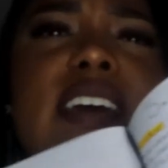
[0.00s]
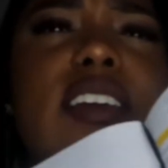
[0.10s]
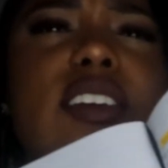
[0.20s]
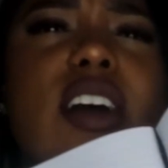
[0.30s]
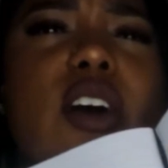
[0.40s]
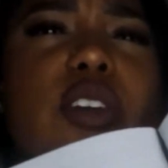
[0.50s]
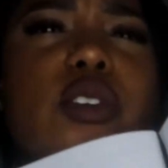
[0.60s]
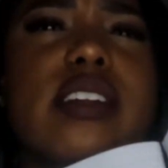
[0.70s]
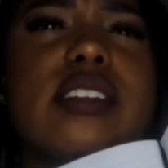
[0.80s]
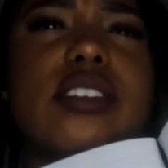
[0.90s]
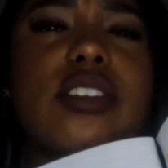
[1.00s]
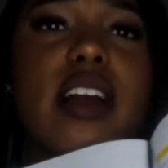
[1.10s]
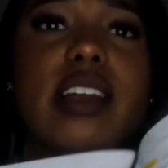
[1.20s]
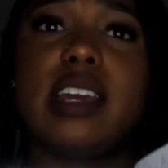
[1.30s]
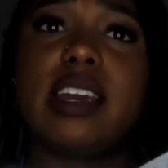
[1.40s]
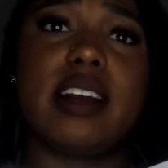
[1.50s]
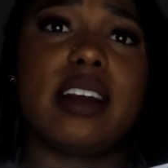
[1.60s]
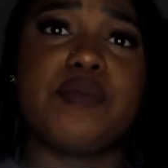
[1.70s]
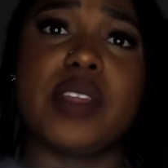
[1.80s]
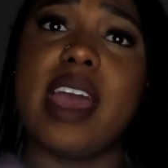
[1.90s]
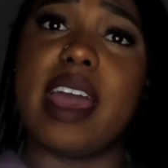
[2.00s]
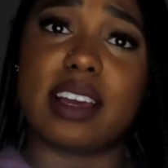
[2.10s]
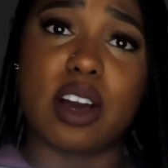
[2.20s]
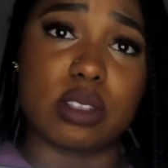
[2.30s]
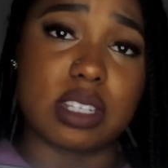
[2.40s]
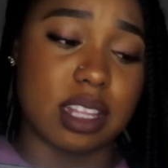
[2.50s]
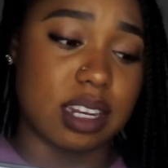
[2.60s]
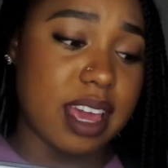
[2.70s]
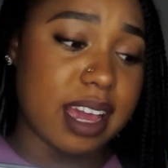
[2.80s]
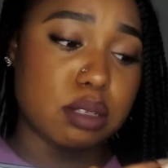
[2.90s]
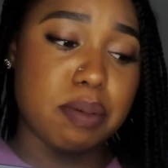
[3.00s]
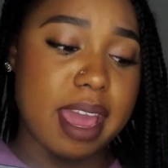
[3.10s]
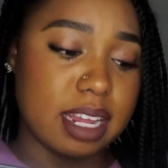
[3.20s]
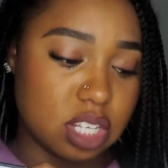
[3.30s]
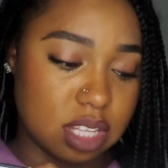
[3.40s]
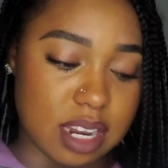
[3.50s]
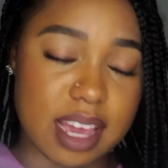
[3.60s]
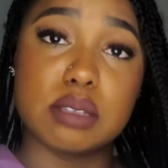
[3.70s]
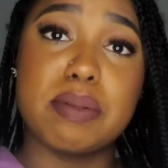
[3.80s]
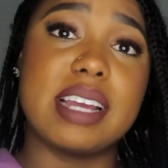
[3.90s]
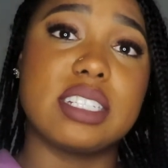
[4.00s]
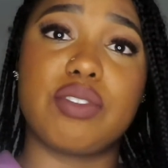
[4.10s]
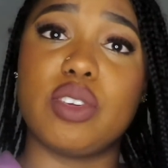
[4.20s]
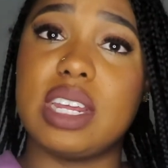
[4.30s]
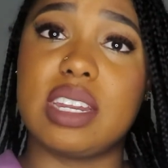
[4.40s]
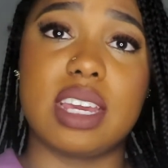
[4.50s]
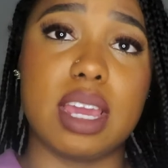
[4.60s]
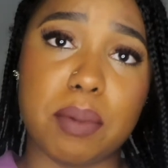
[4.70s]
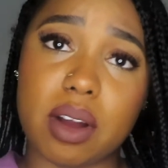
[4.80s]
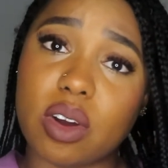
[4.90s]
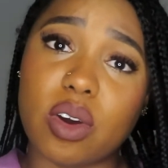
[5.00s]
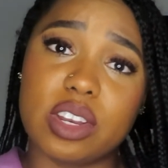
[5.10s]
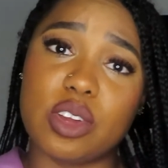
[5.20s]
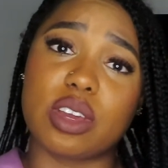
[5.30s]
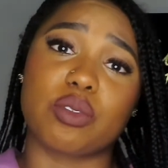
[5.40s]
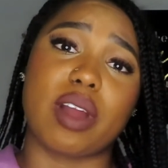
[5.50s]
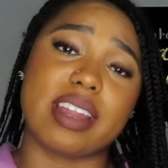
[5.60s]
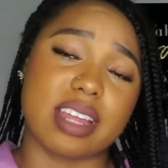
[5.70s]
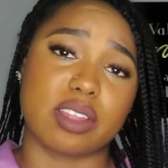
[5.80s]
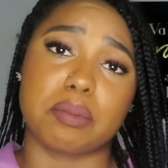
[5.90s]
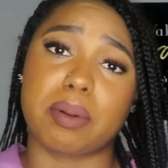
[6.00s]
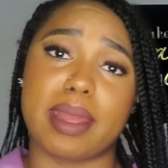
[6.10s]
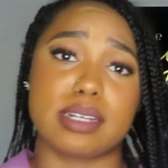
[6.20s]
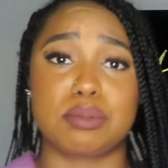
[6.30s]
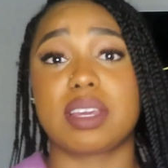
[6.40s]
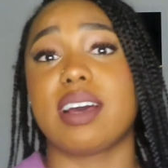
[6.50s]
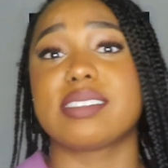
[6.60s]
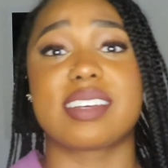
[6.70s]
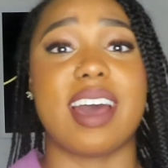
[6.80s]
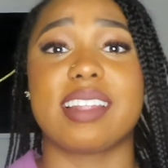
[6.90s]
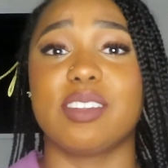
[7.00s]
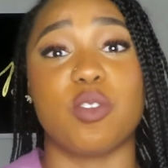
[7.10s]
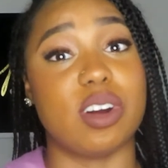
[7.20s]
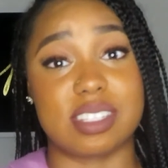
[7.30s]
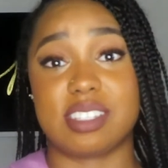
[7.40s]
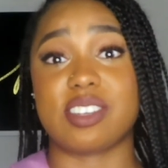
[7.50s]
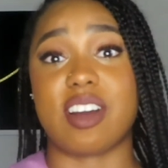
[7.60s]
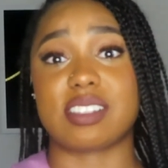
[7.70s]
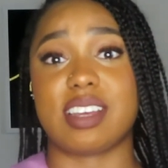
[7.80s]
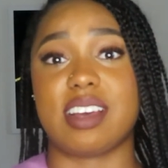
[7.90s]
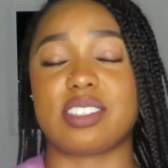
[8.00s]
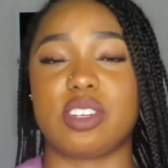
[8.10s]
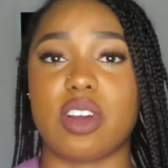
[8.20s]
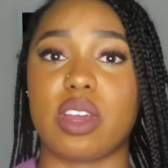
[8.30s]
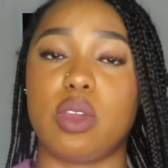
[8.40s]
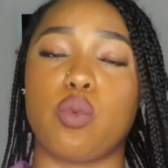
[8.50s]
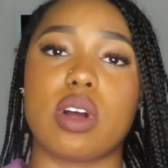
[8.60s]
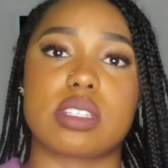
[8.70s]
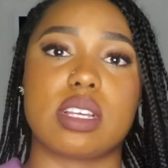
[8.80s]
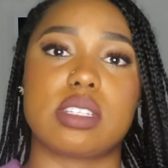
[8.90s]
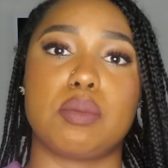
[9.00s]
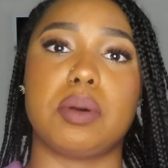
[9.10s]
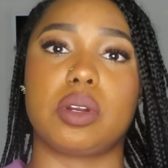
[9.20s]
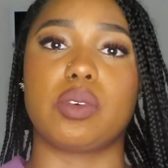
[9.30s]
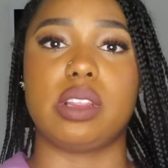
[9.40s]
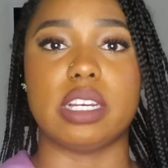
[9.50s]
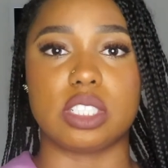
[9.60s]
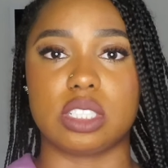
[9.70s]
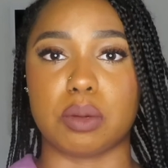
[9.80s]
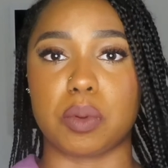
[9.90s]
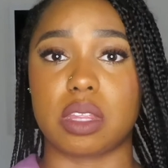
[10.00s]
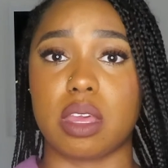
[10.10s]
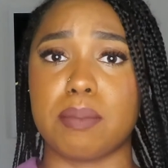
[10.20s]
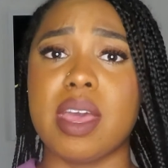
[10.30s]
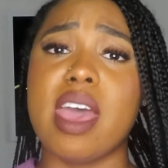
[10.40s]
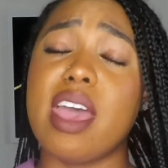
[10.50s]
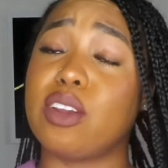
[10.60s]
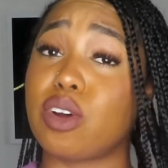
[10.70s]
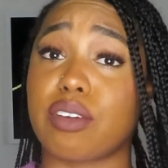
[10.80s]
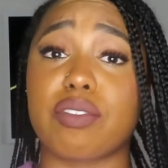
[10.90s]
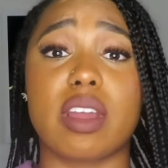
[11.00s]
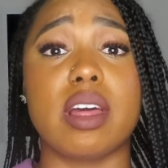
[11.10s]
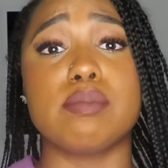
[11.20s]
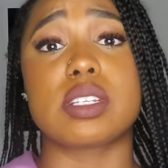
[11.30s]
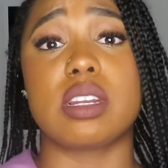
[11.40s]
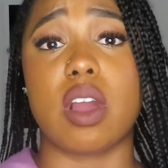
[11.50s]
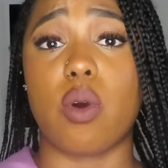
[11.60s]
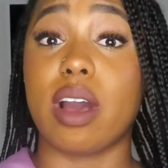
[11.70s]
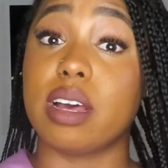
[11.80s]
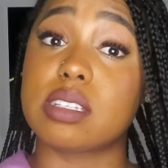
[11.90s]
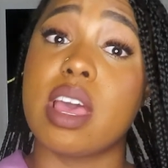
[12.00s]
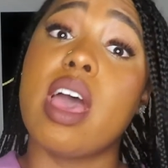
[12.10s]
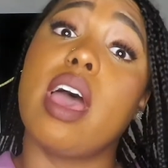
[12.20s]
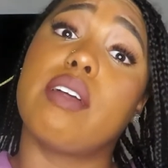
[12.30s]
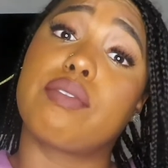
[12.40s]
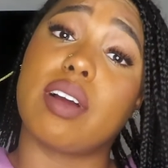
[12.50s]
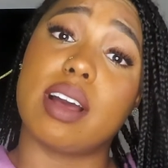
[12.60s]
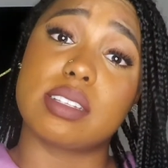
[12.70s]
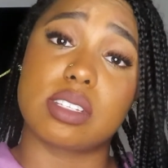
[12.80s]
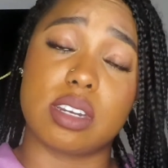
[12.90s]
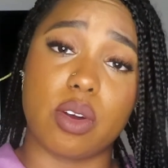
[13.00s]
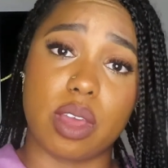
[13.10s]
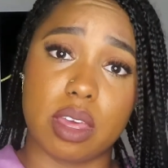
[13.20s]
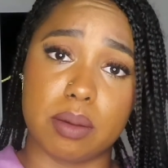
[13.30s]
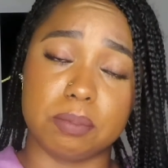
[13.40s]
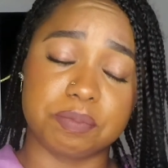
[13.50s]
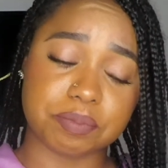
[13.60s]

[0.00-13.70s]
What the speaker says: you know, you can start here and go to the next page and the next page. If you need to keep on going, you can write down the prayers, because God wants to talk to us. You know, he wants us to build a relationship with him in order for him to know us and for us to know him.